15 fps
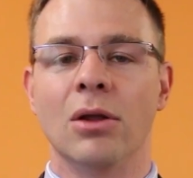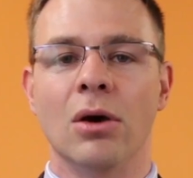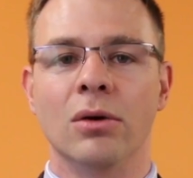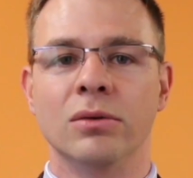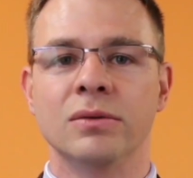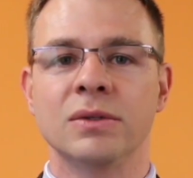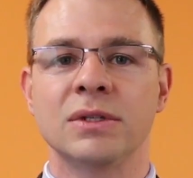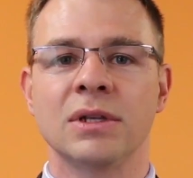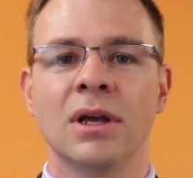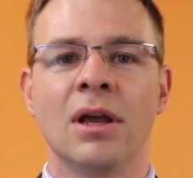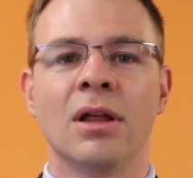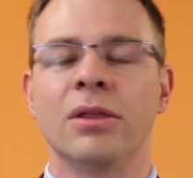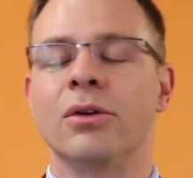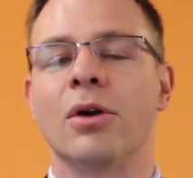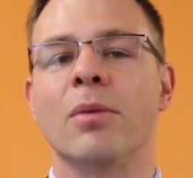loans.
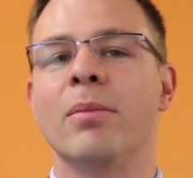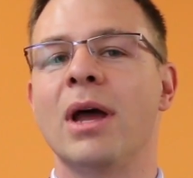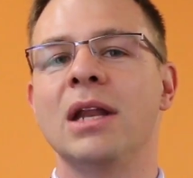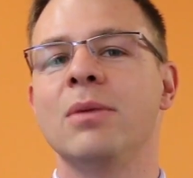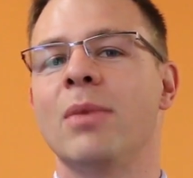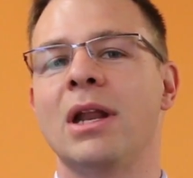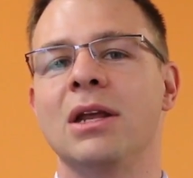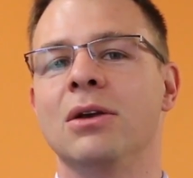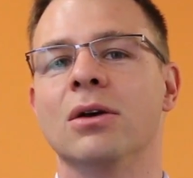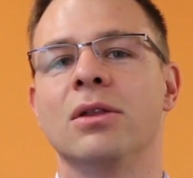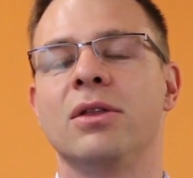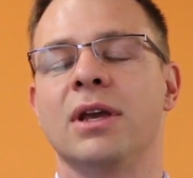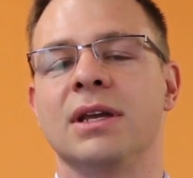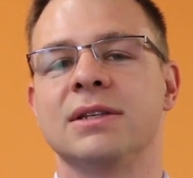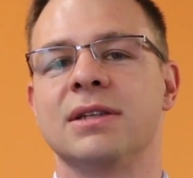There are many, many
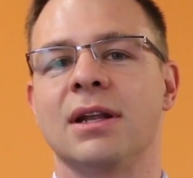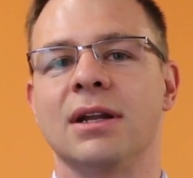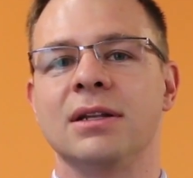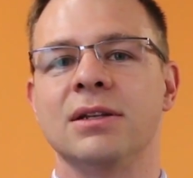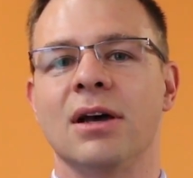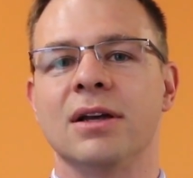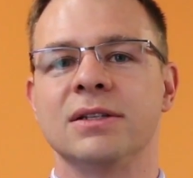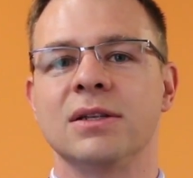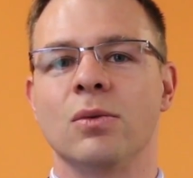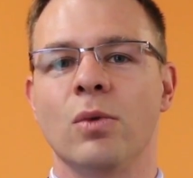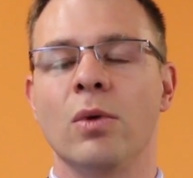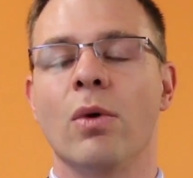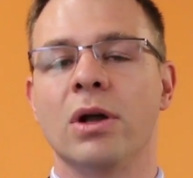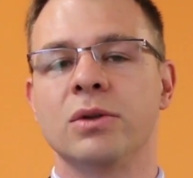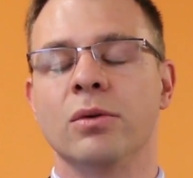good things that it does, and
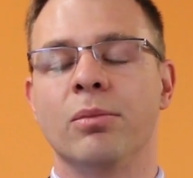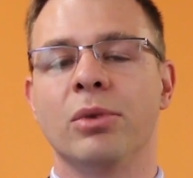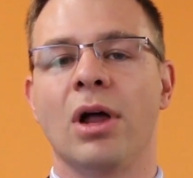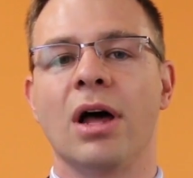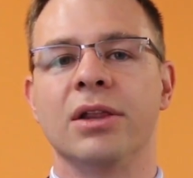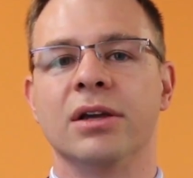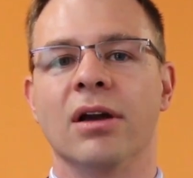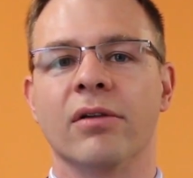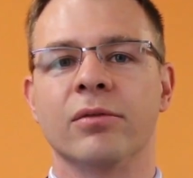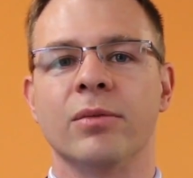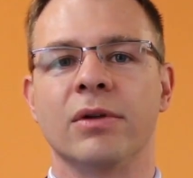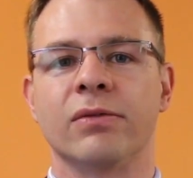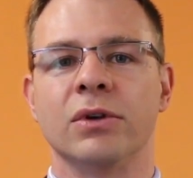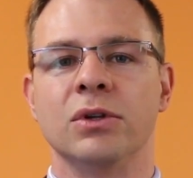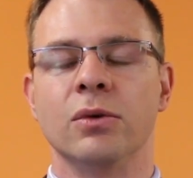we want to applaud the
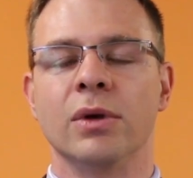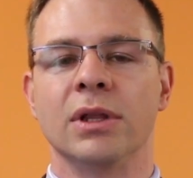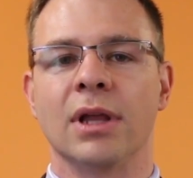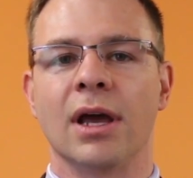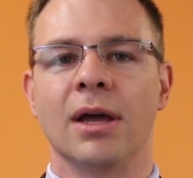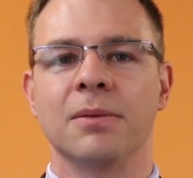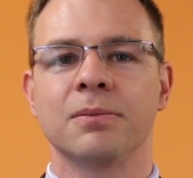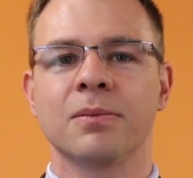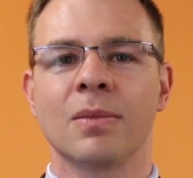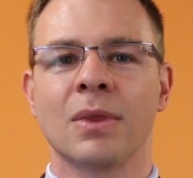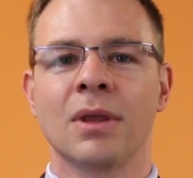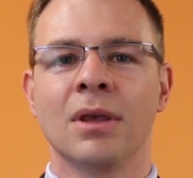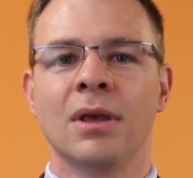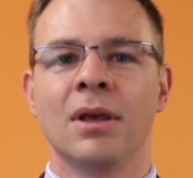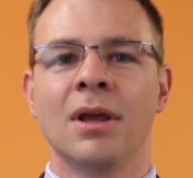government for doing that.
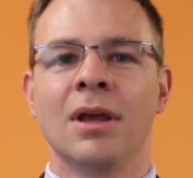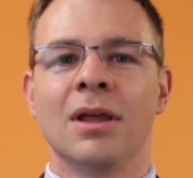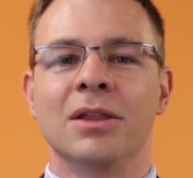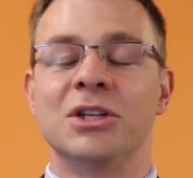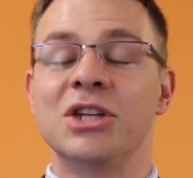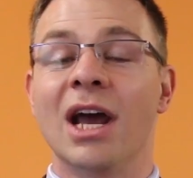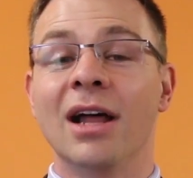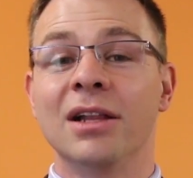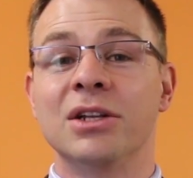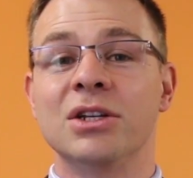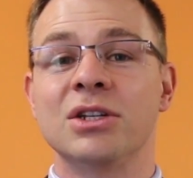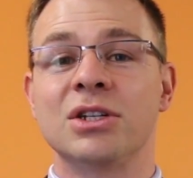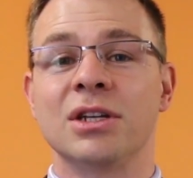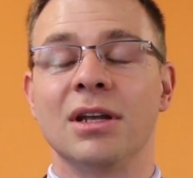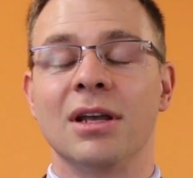The
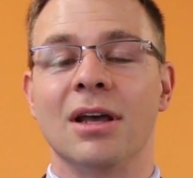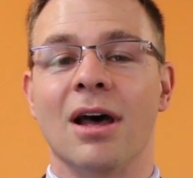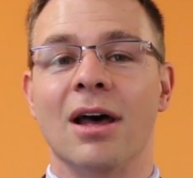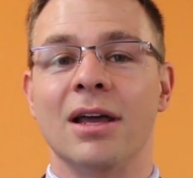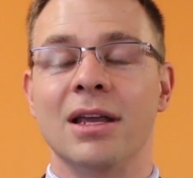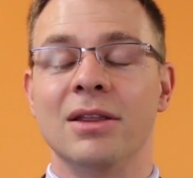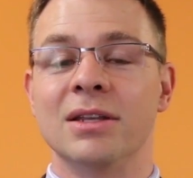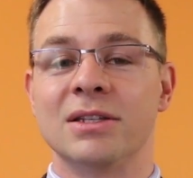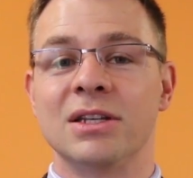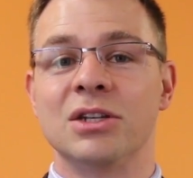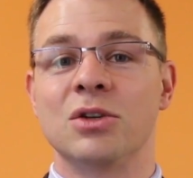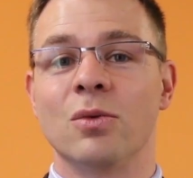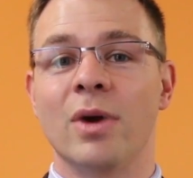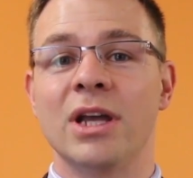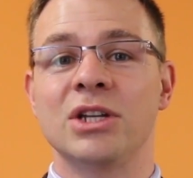challenge in this
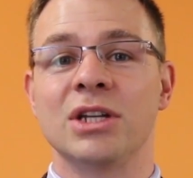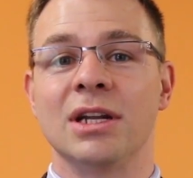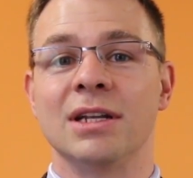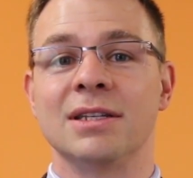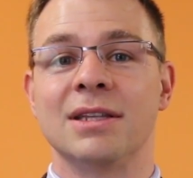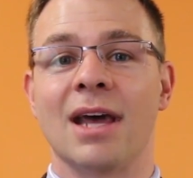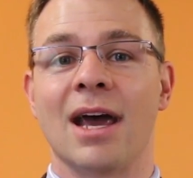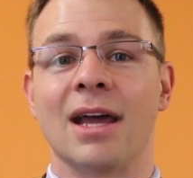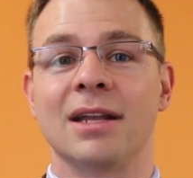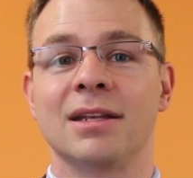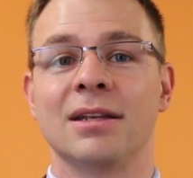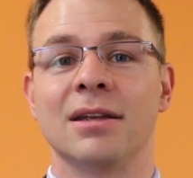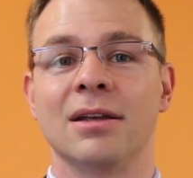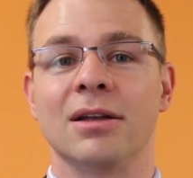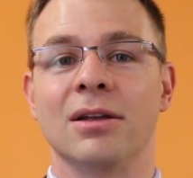situation is
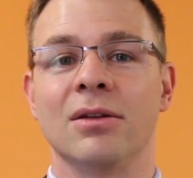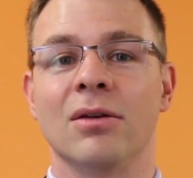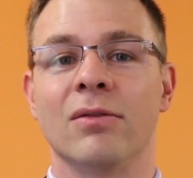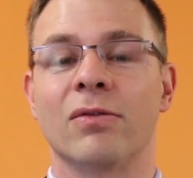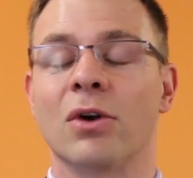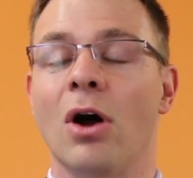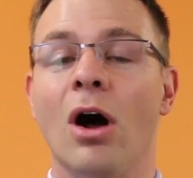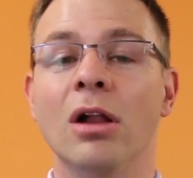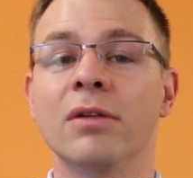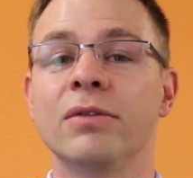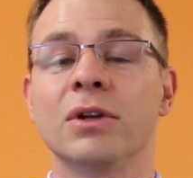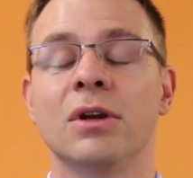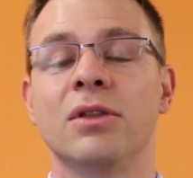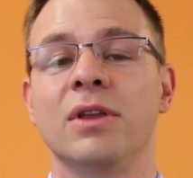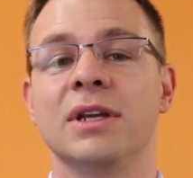that for all
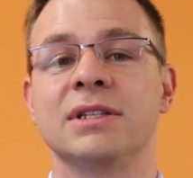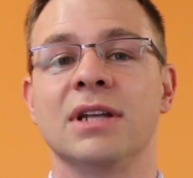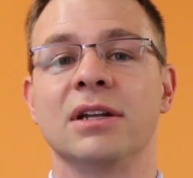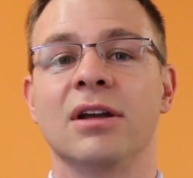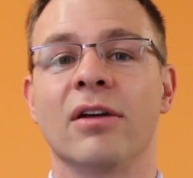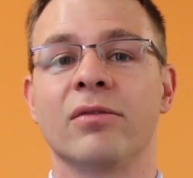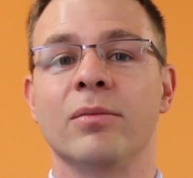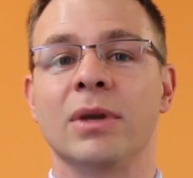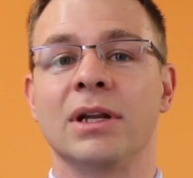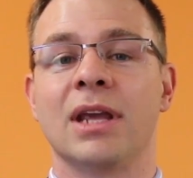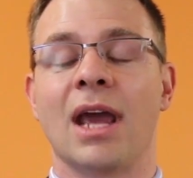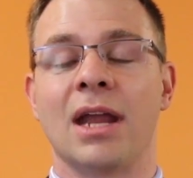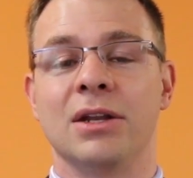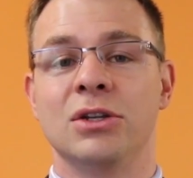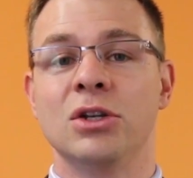of the good things that government
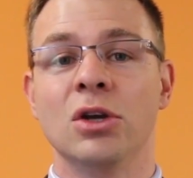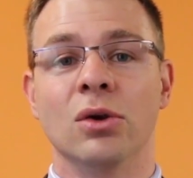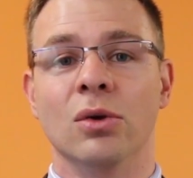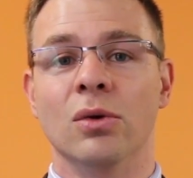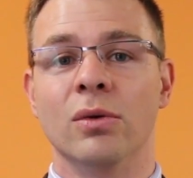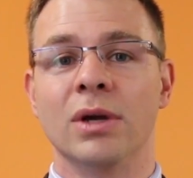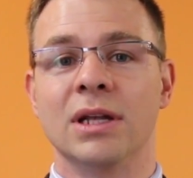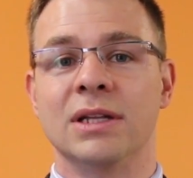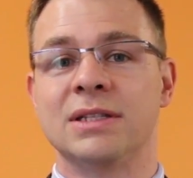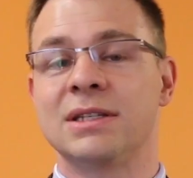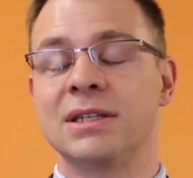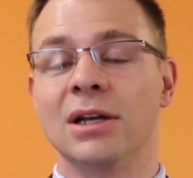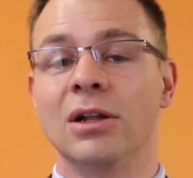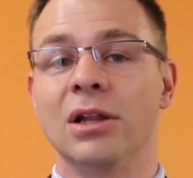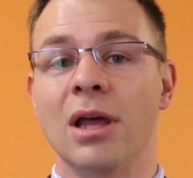can do, it's
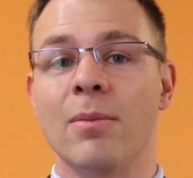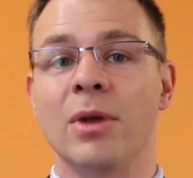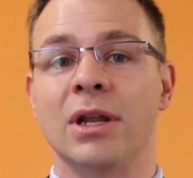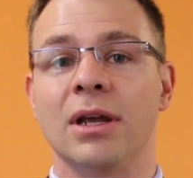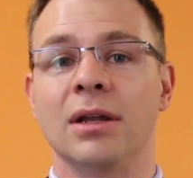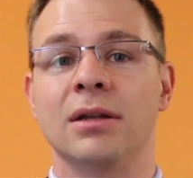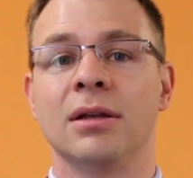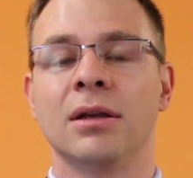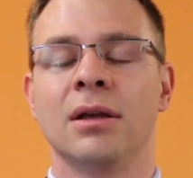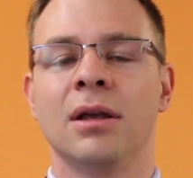still limited.